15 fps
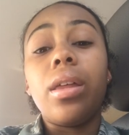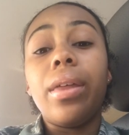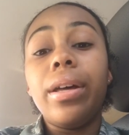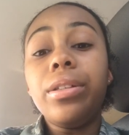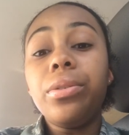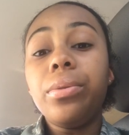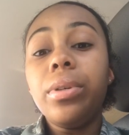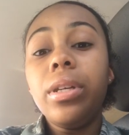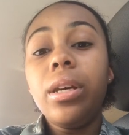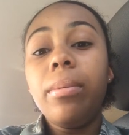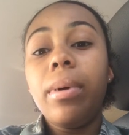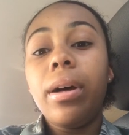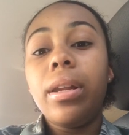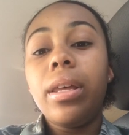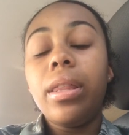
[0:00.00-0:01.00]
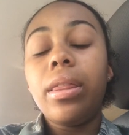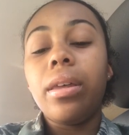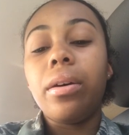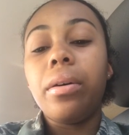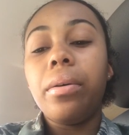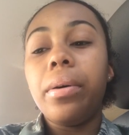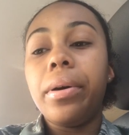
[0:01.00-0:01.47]
That's really about it,
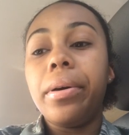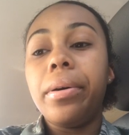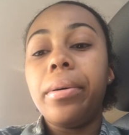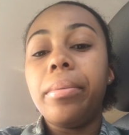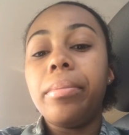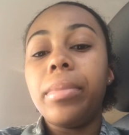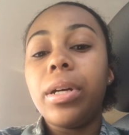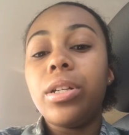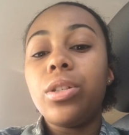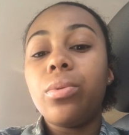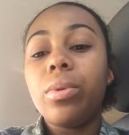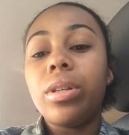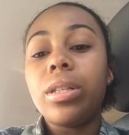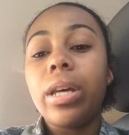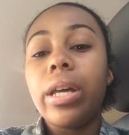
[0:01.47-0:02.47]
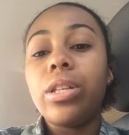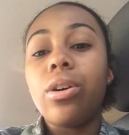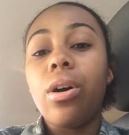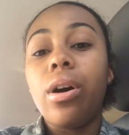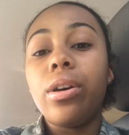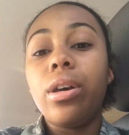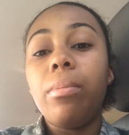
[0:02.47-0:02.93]
though. I just want to say to
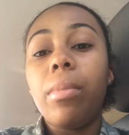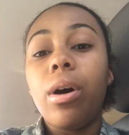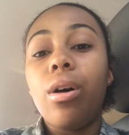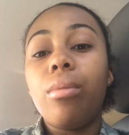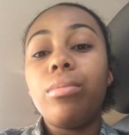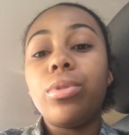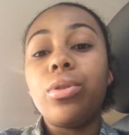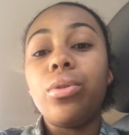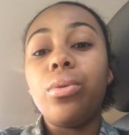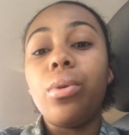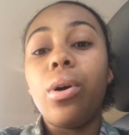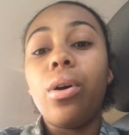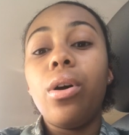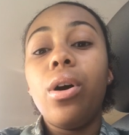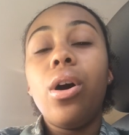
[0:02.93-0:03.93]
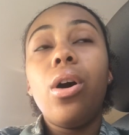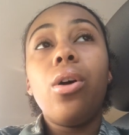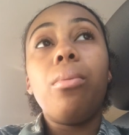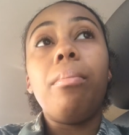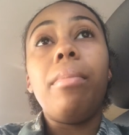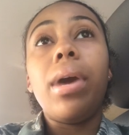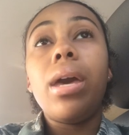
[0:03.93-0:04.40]
all you moms who
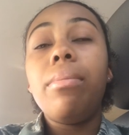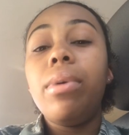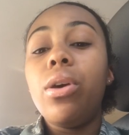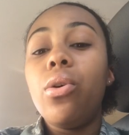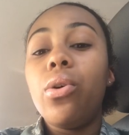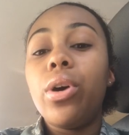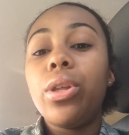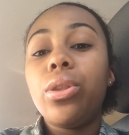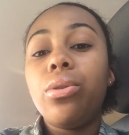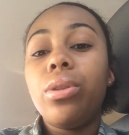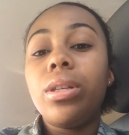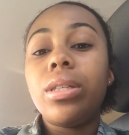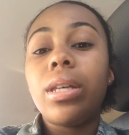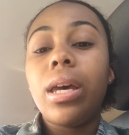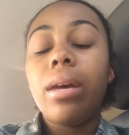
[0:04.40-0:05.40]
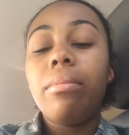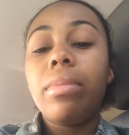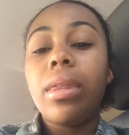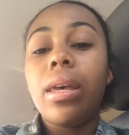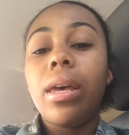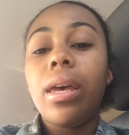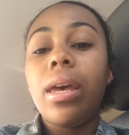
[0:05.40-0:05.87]
may be going through the same
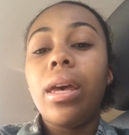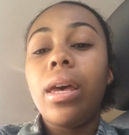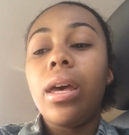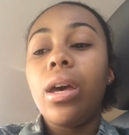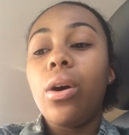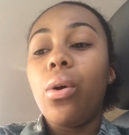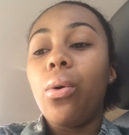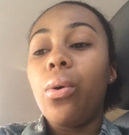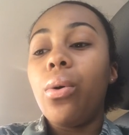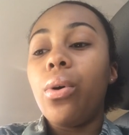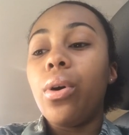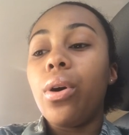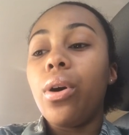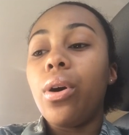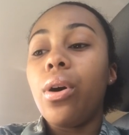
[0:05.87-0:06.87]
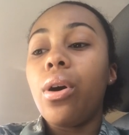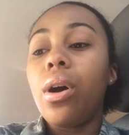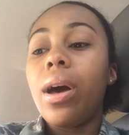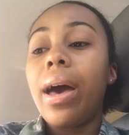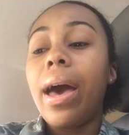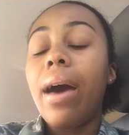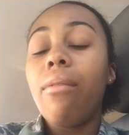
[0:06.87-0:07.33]
thing or
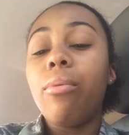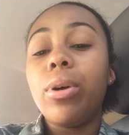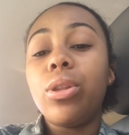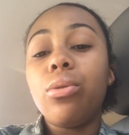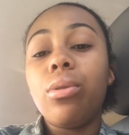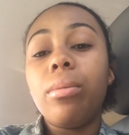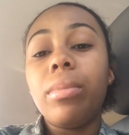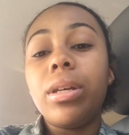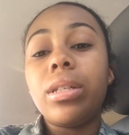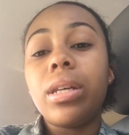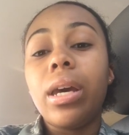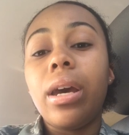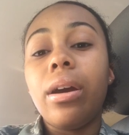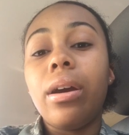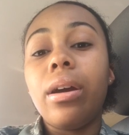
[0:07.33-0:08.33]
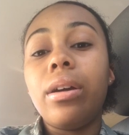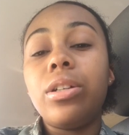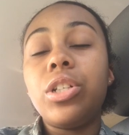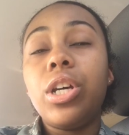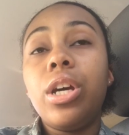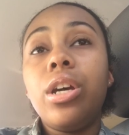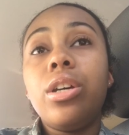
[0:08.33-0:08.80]
have went through a
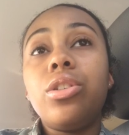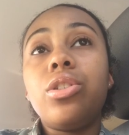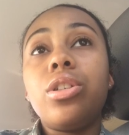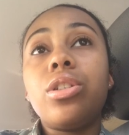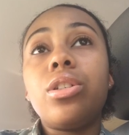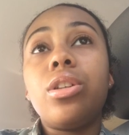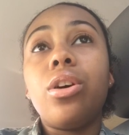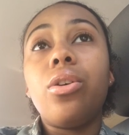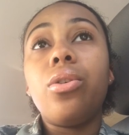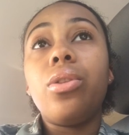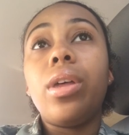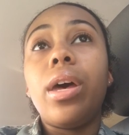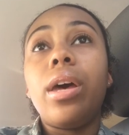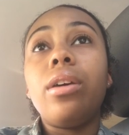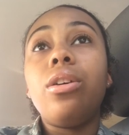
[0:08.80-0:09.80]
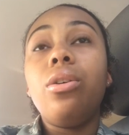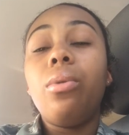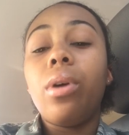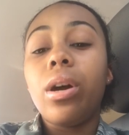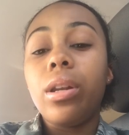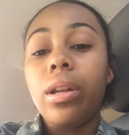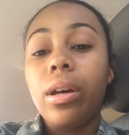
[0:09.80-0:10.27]
miscarriage, just know that you
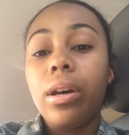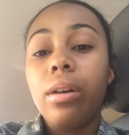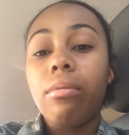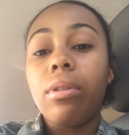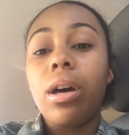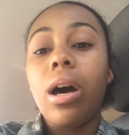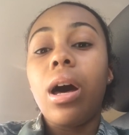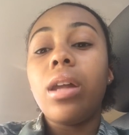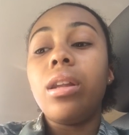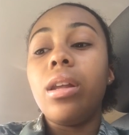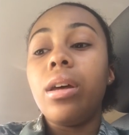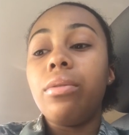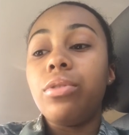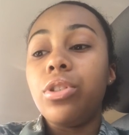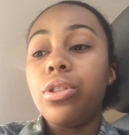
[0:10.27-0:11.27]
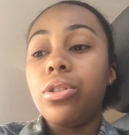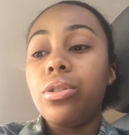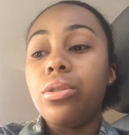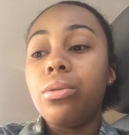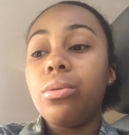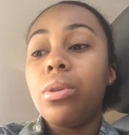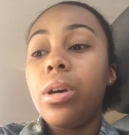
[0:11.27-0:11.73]
are loved. God loves
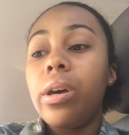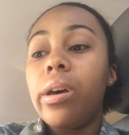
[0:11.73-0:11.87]
you.